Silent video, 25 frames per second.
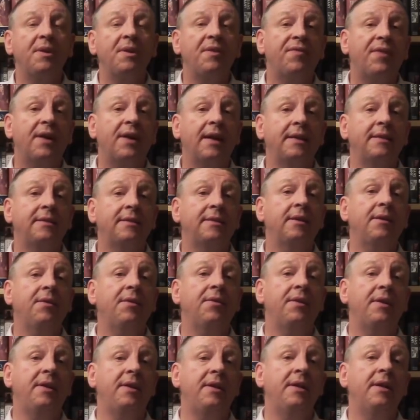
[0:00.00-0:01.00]
will be fighting
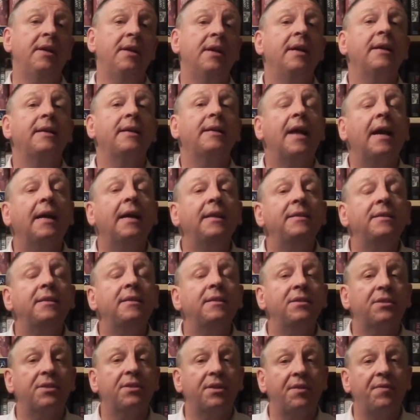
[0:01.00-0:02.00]
the
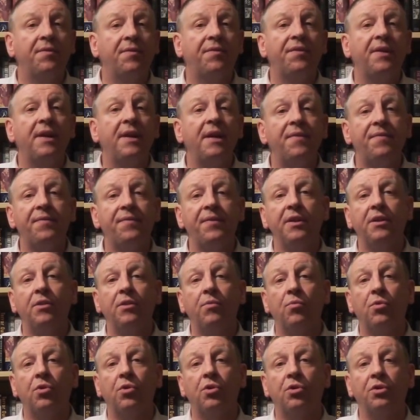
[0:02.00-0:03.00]
Kensington and
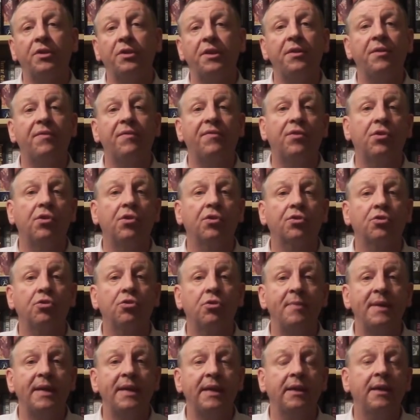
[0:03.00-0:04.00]
Fairfield ward in the
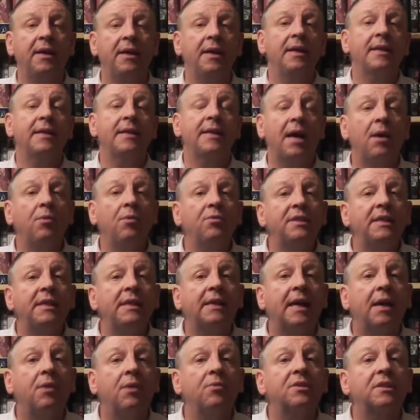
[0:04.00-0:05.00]
forthcoming county
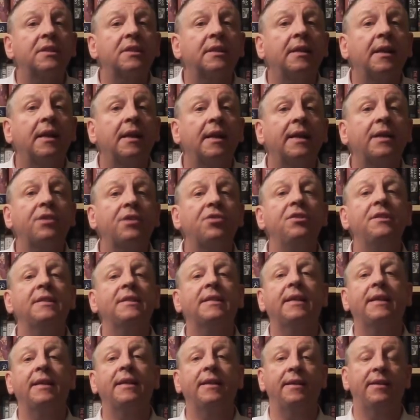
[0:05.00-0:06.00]
council
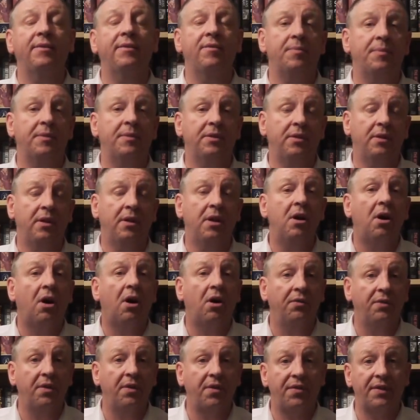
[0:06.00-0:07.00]
elections here in Liverpool
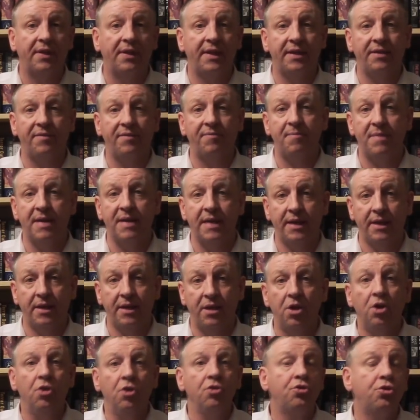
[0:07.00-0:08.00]
on the 3rd of May.
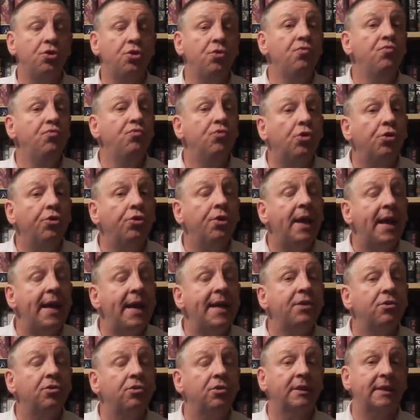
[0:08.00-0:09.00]
To run
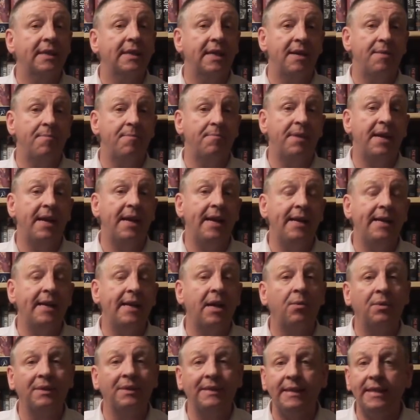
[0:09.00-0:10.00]
a good campaign,
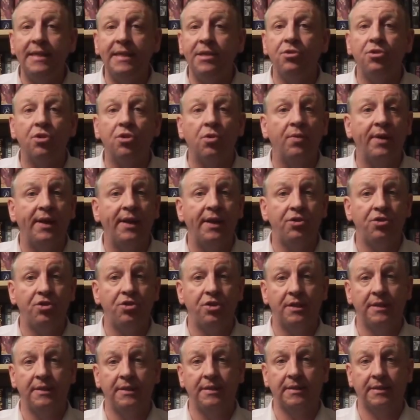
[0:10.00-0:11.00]
I will need
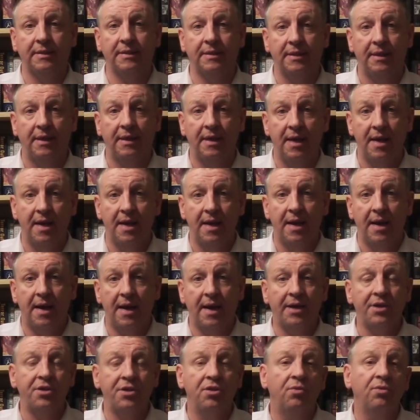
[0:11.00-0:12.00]
donations.
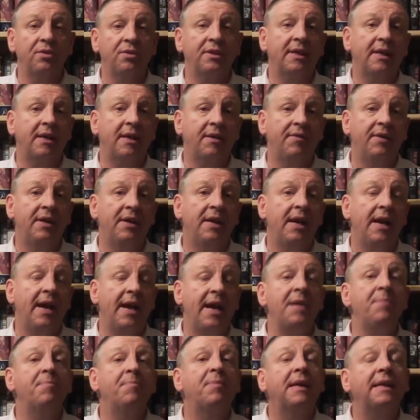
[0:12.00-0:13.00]
I don't have
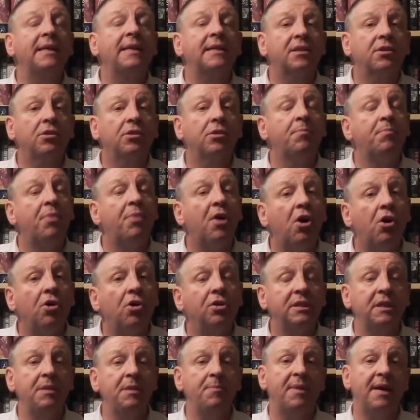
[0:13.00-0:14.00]
a political
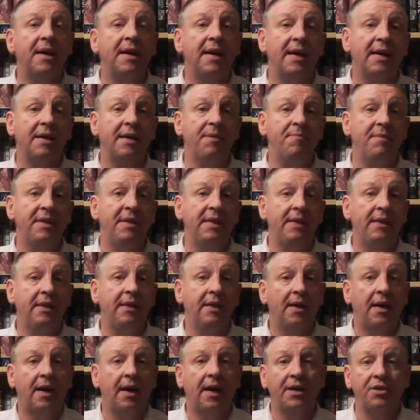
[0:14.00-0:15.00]
party behind me.
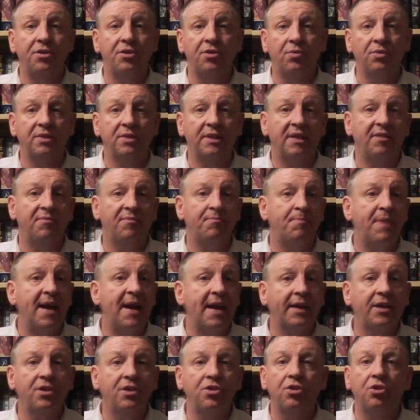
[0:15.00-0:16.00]
I don't have
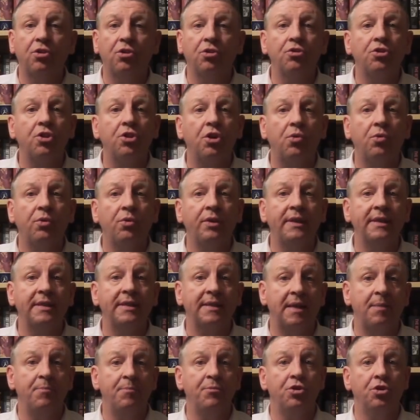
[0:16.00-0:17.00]
backers or
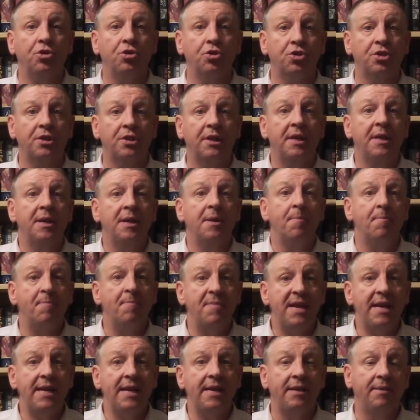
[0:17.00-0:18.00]
donors. I'm just
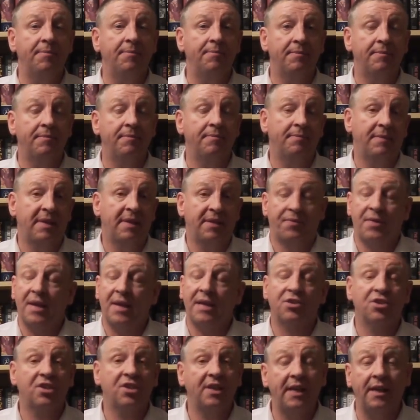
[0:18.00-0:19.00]
me.
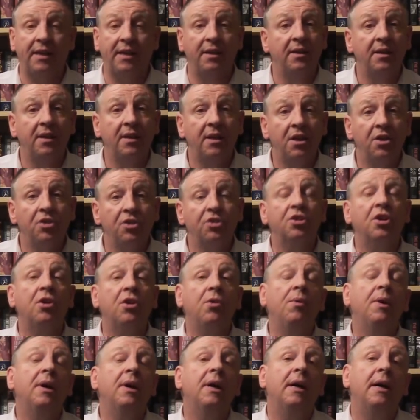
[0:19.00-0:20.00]
That's it.
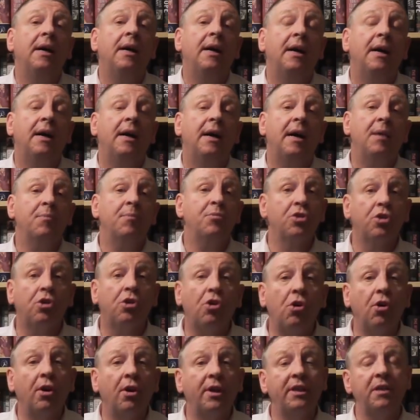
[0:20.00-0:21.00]
So I'm
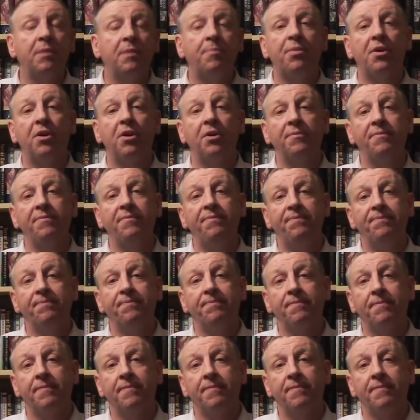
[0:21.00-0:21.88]
calling upon